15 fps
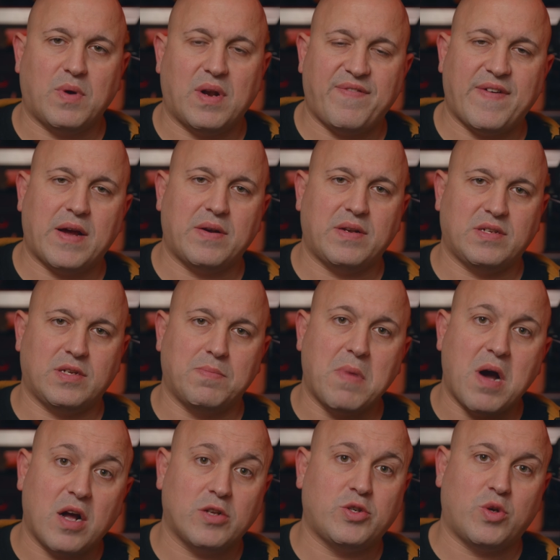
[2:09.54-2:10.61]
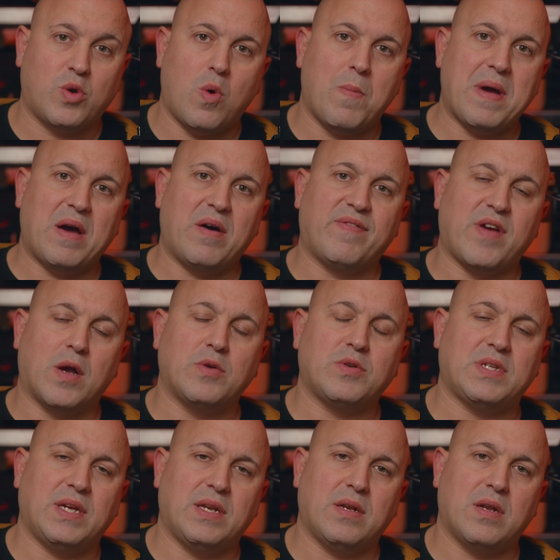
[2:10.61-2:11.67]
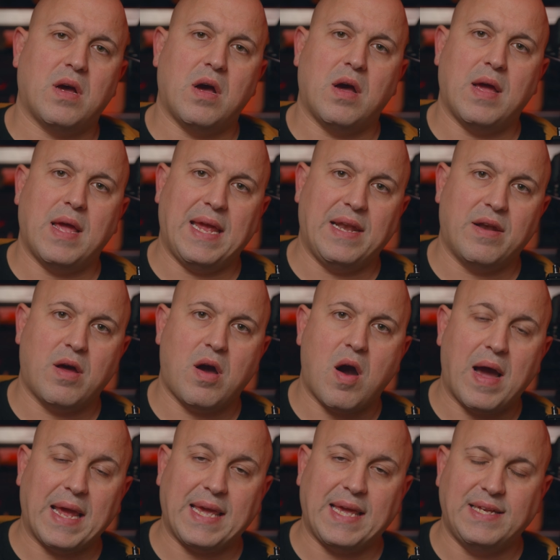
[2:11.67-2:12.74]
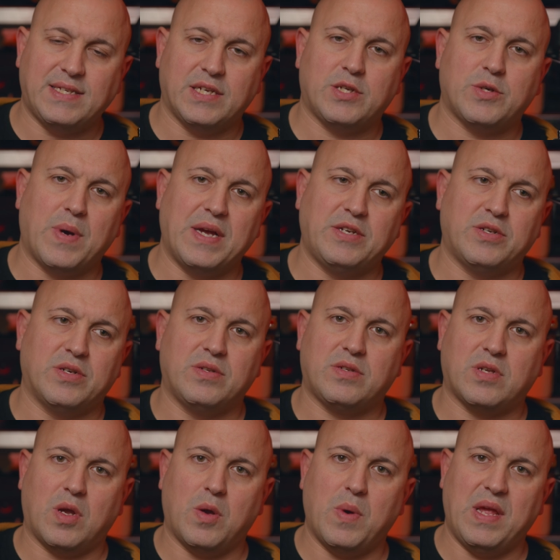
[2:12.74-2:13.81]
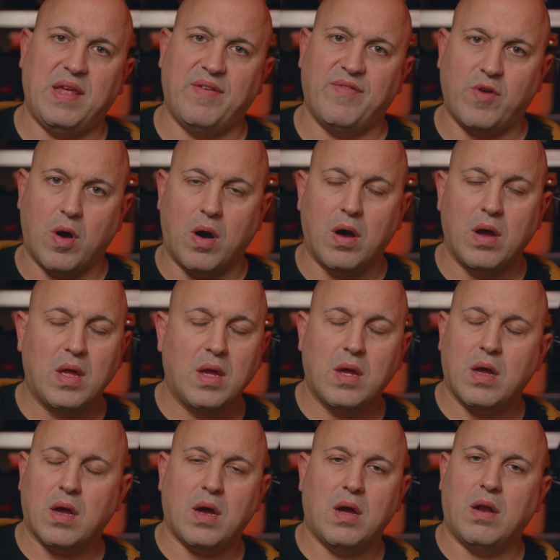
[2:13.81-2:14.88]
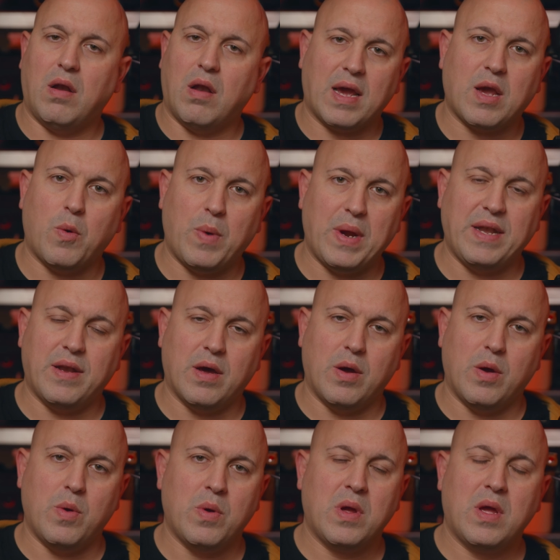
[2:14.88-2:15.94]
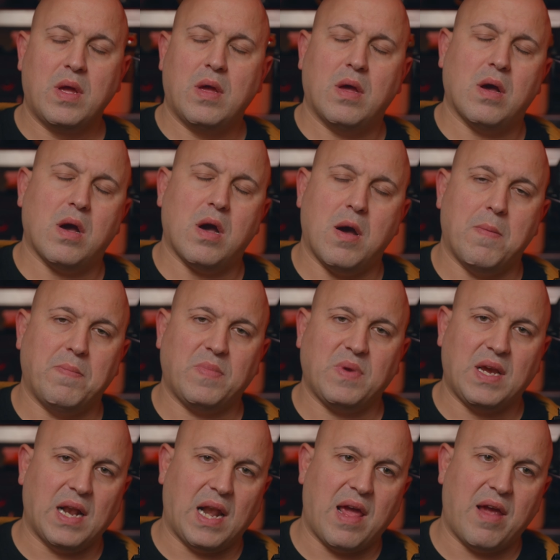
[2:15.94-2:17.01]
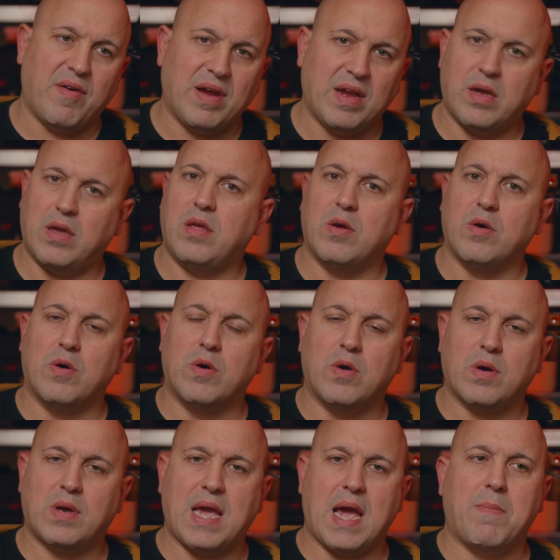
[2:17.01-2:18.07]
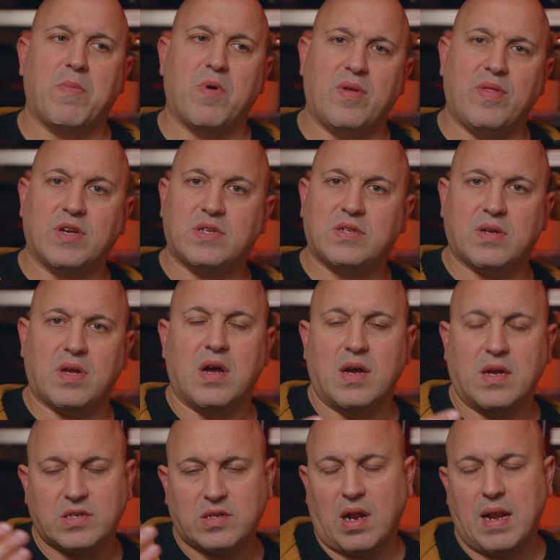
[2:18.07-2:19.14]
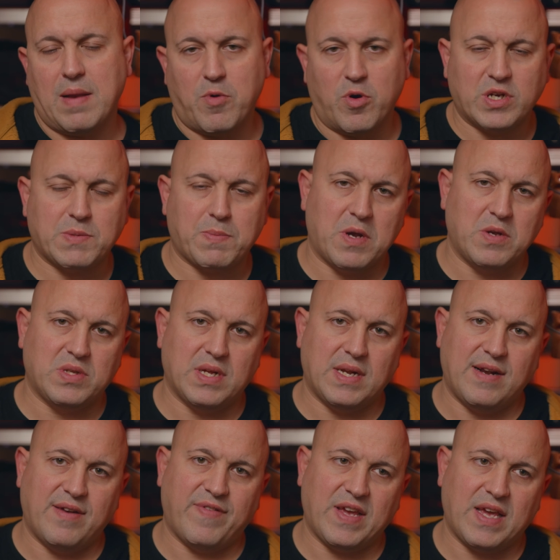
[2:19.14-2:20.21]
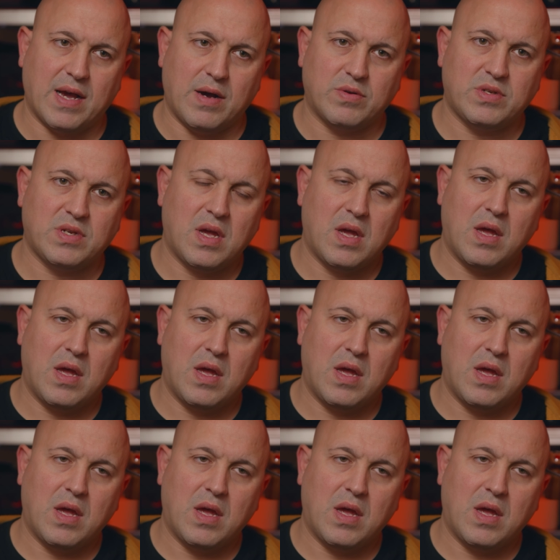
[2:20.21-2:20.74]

what I found is a marginal amount of ghosting in high key situations, so where you've got like a window glaring at your camera that's slightly more exposed than anything else.